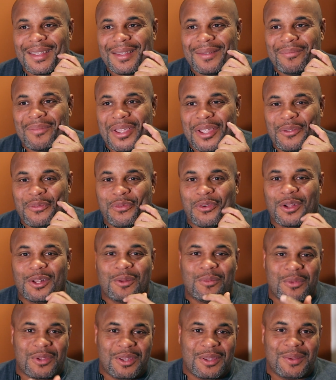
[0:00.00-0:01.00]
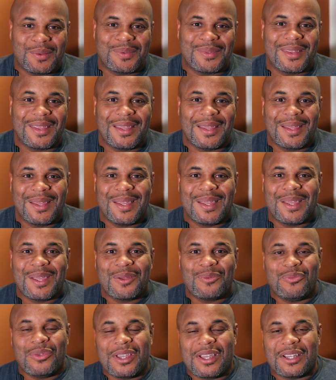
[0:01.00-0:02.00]
made fun of me
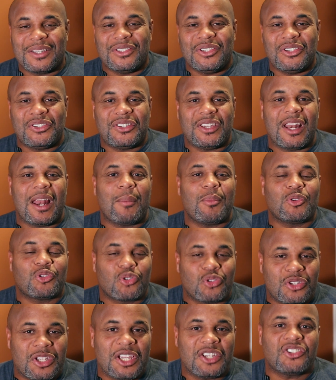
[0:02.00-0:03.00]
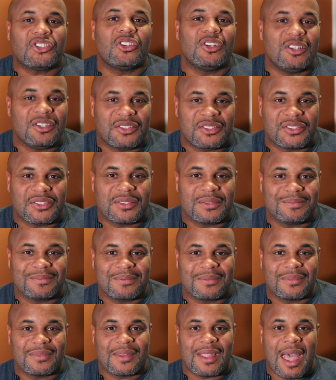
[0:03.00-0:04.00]
because he said, I'm a traditionalist.
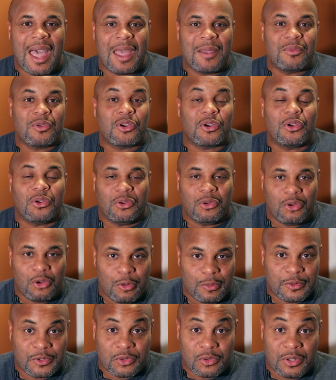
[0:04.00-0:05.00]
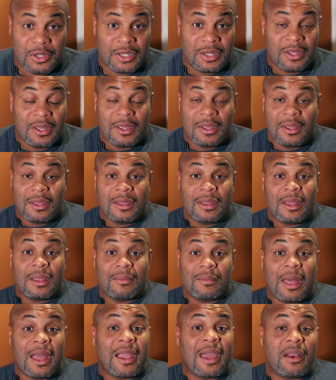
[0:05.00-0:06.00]
I'm Kirk Herbstreit.
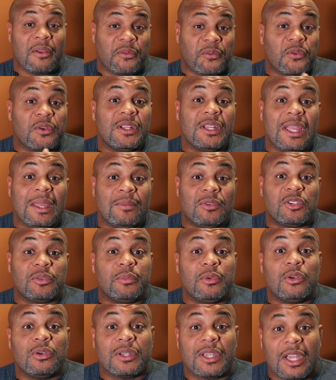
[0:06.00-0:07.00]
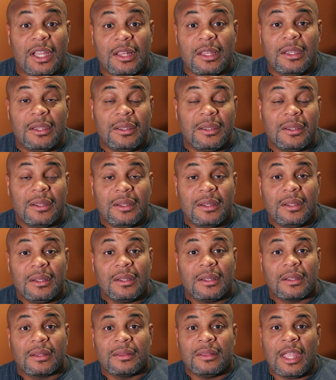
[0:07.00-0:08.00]
I got a friend named Jamil Kelly
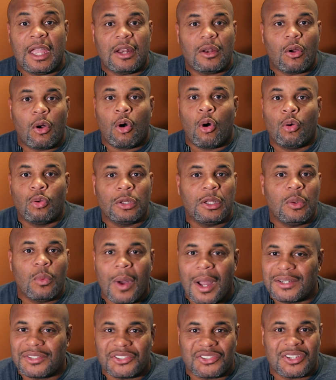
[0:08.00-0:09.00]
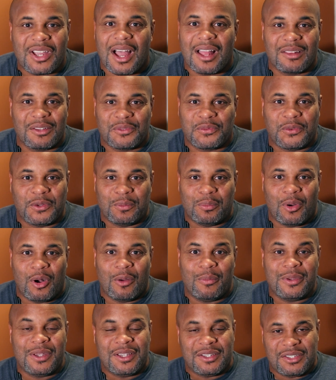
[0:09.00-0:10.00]
that only watches college
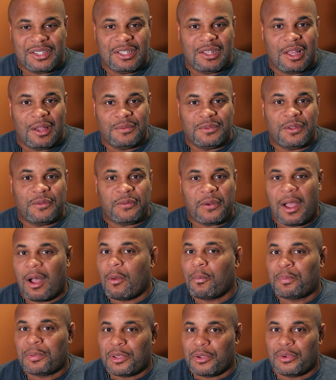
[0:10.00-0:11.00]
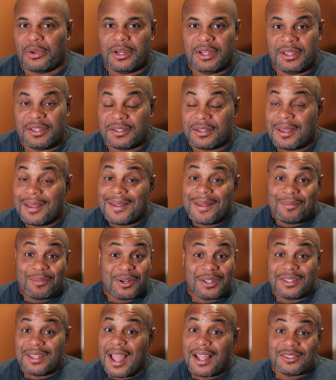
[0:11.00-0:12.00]
football because he loves it for how pure it is.
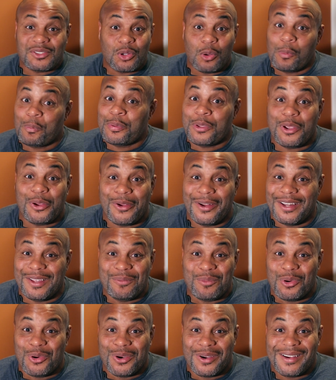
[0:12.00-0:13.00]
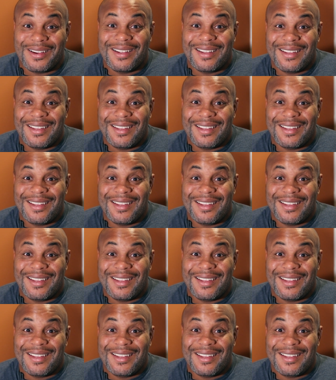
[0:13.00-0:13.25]
But it's not so pure anymore